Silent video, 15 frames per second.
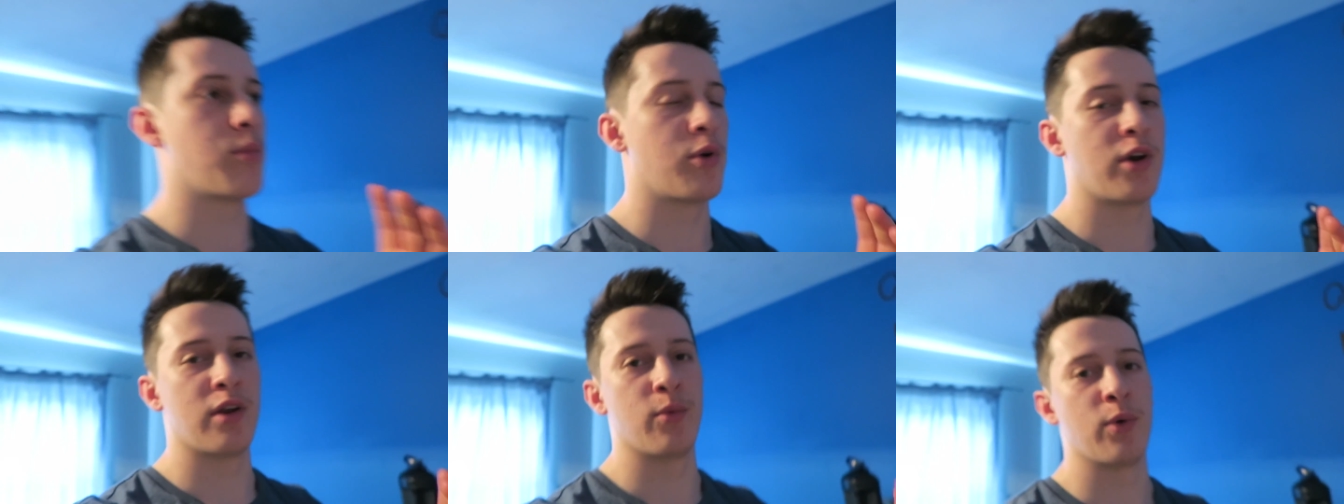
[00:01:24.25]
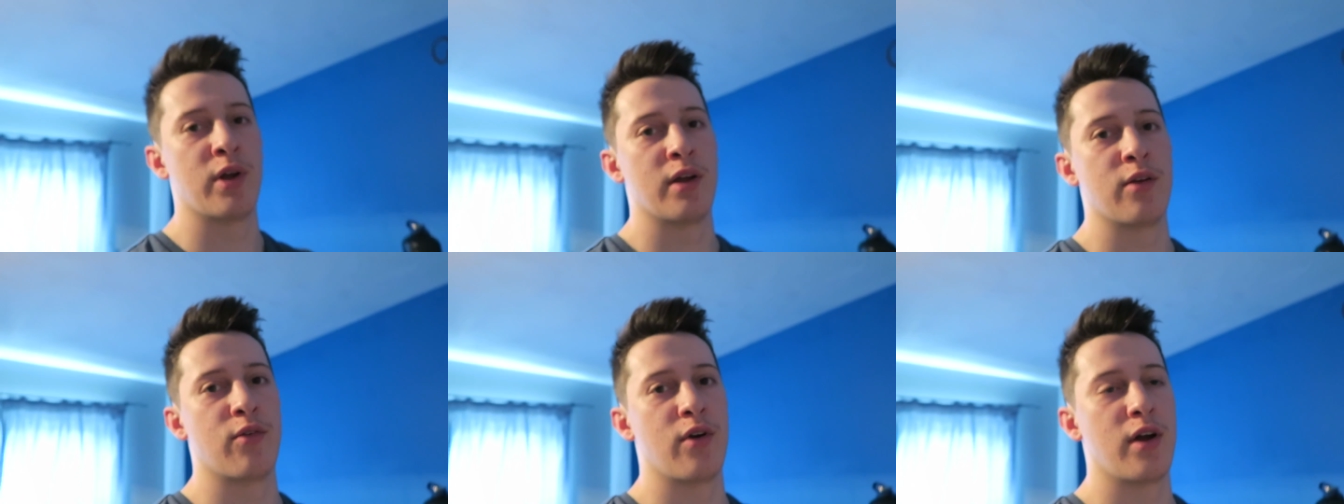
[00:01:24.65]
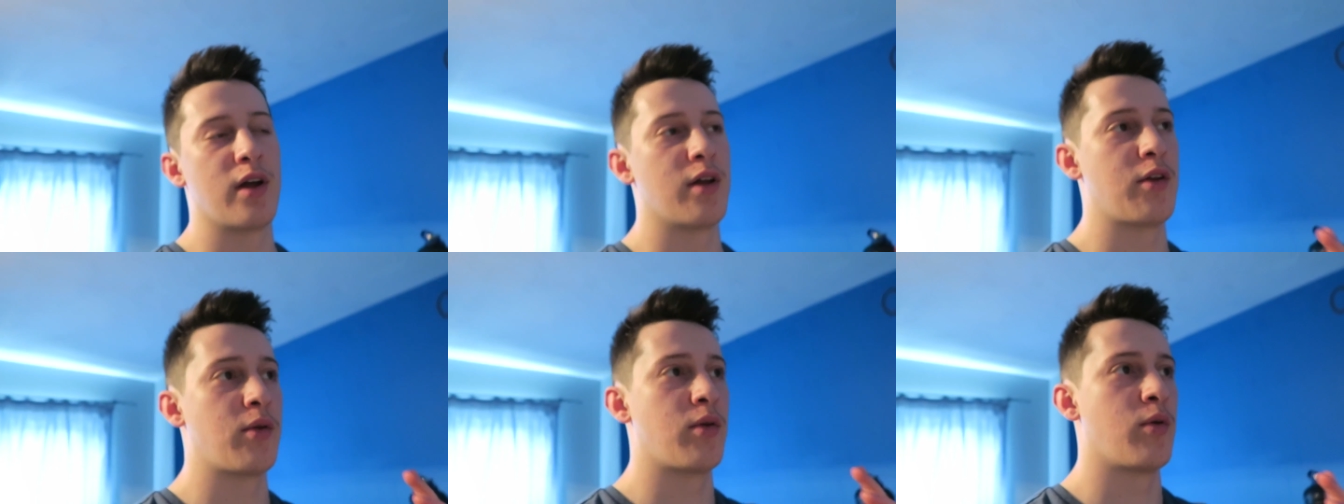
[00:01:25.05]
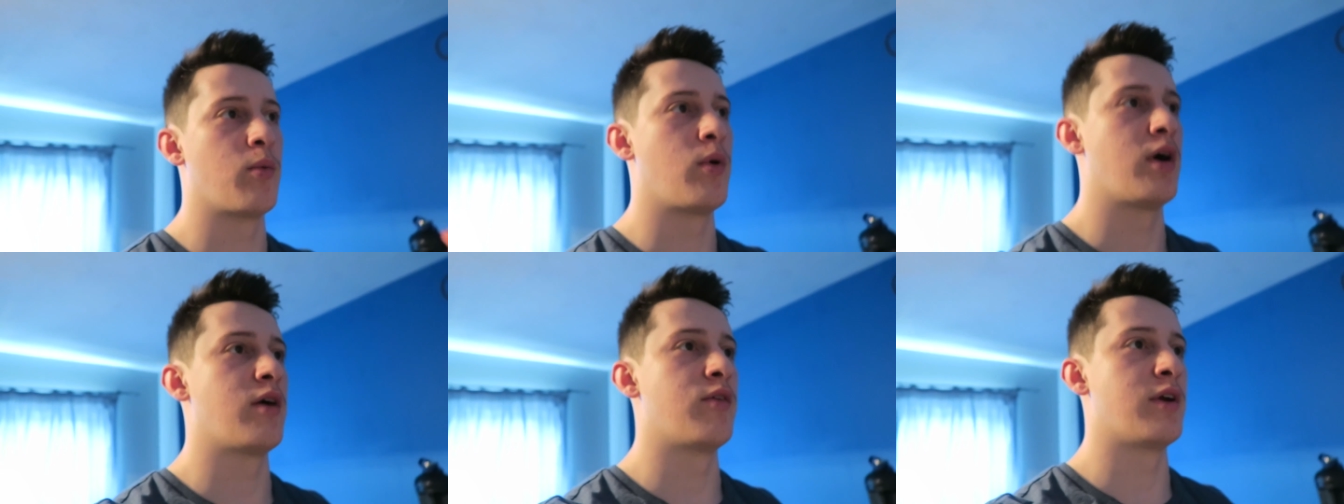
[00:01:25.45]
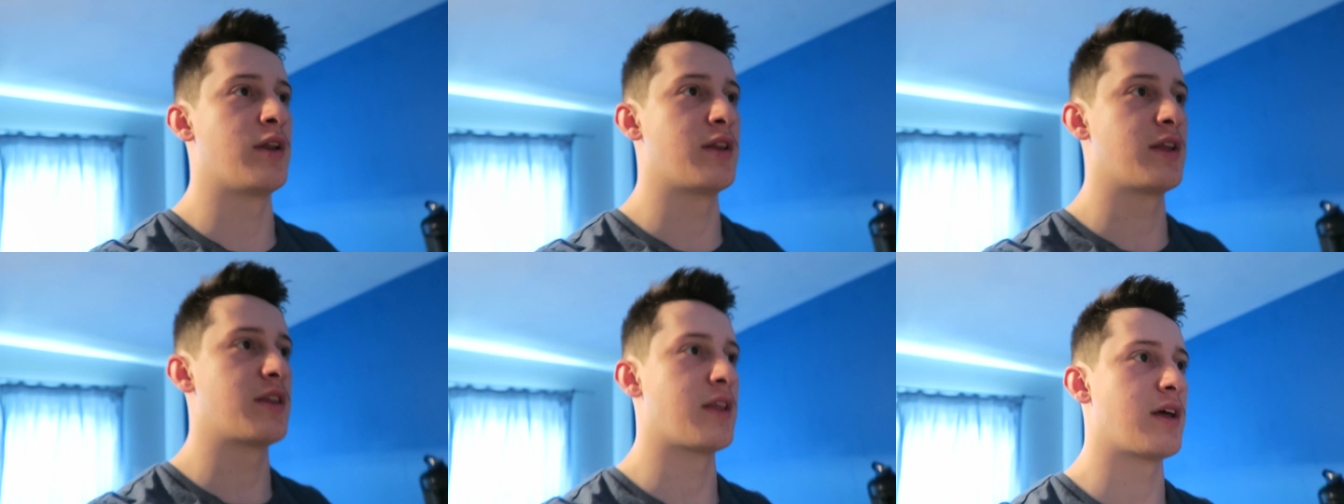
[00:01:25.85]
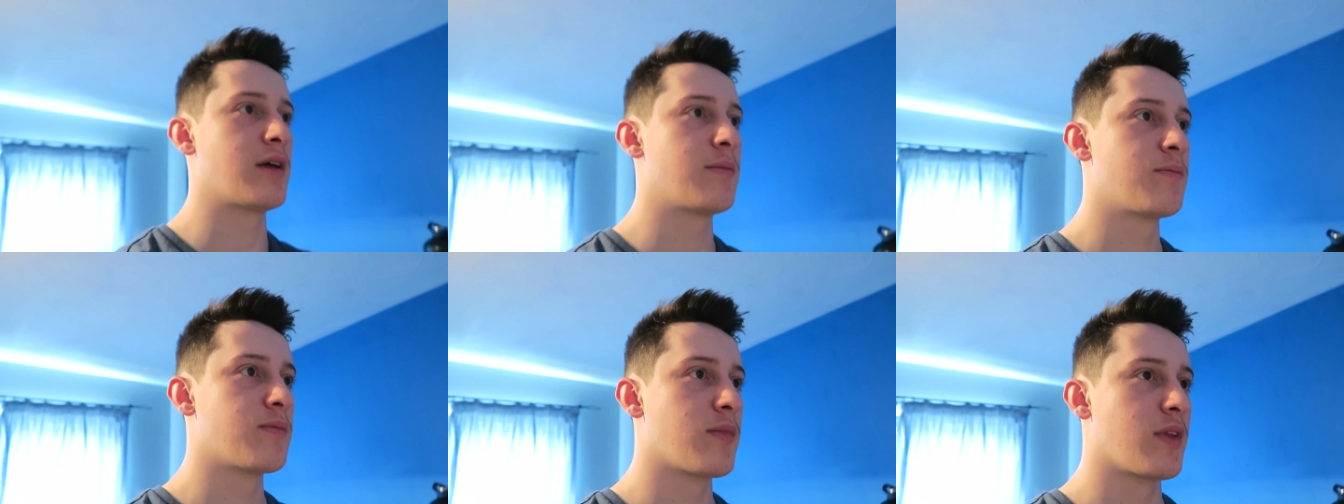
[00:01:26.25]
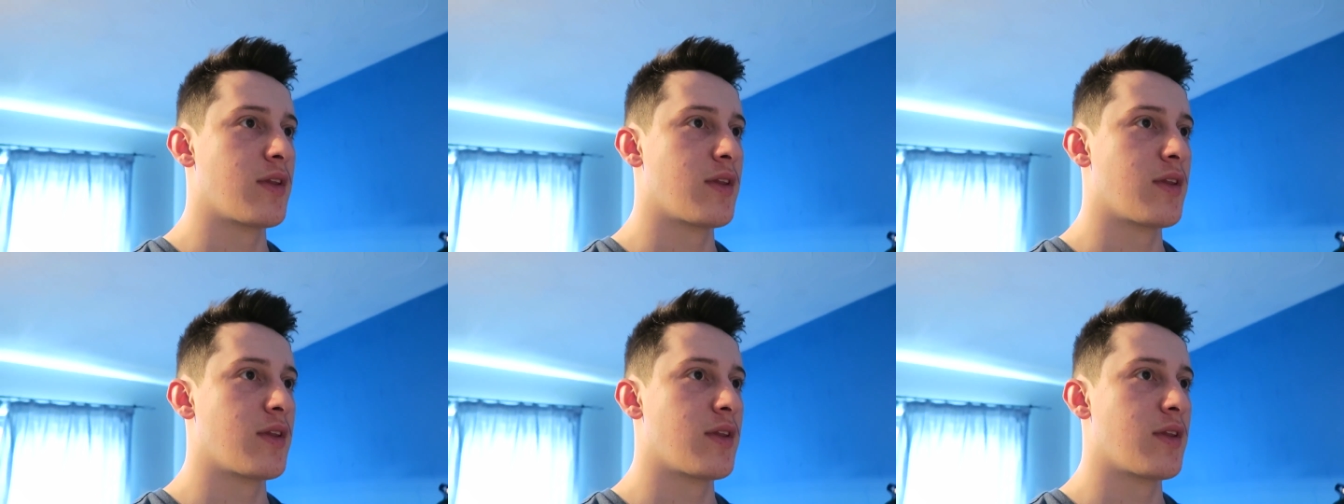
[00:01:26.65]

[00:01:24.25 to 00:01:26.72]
Pretty weird, right? I don't know why I really did that.